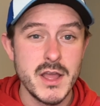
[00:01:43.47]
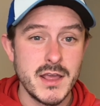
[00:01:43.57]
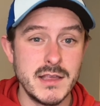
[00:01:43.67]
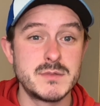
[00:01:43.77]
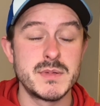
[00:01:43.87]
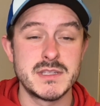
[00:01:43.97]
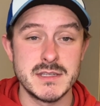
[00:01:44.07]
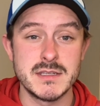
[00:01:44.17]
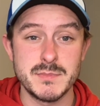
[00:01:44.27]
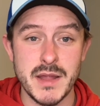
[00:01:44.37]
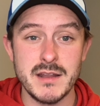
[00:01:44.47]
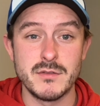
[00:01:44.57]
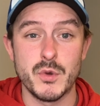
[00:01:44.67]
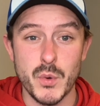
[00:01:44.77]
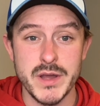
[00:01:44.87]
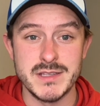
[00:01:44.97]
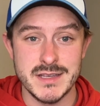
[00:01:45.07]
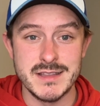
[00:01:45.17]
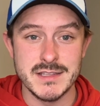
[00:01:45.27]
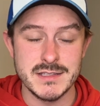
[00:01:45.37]
He's been suspended twice
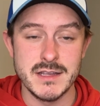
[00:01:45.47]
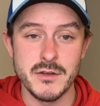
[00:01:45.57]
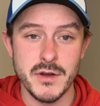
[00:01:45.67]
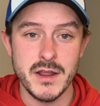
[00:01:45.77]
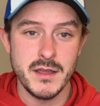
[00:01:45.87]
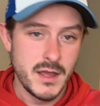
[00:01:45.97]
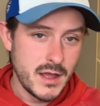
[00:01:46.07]
in this league already,